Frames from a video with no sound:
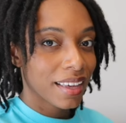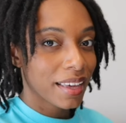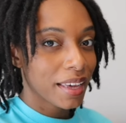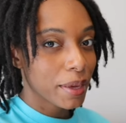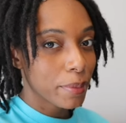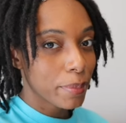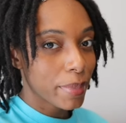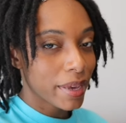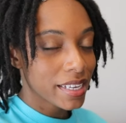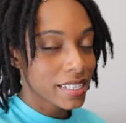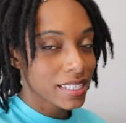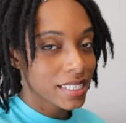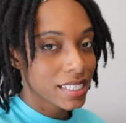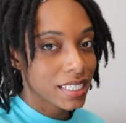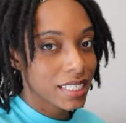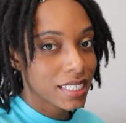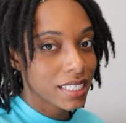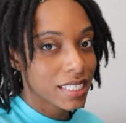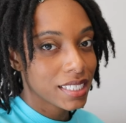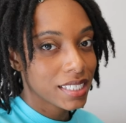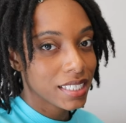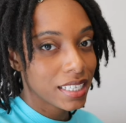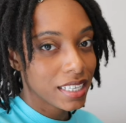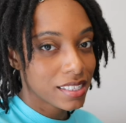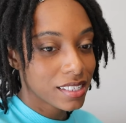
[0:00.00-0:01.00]
Hey
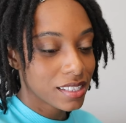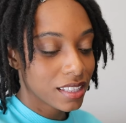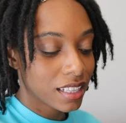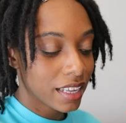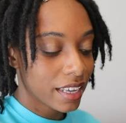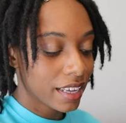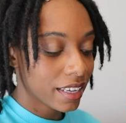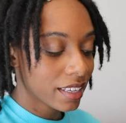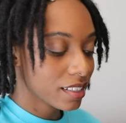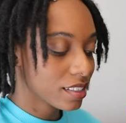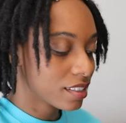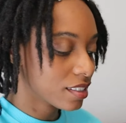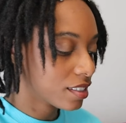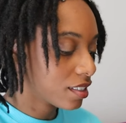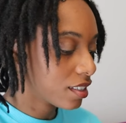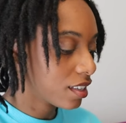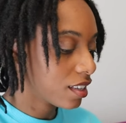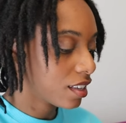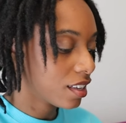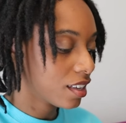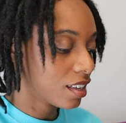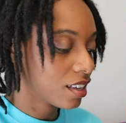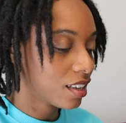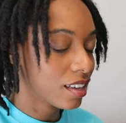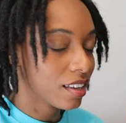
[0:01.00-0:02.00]
besties, it's Lex.
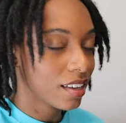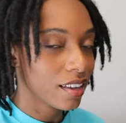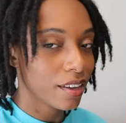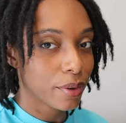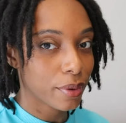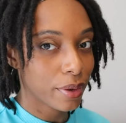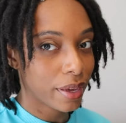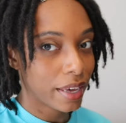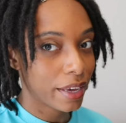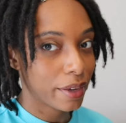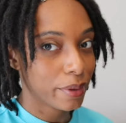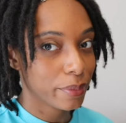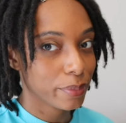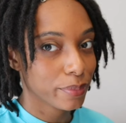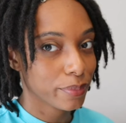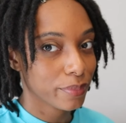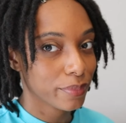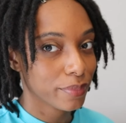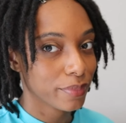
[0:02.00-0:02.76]
Okay,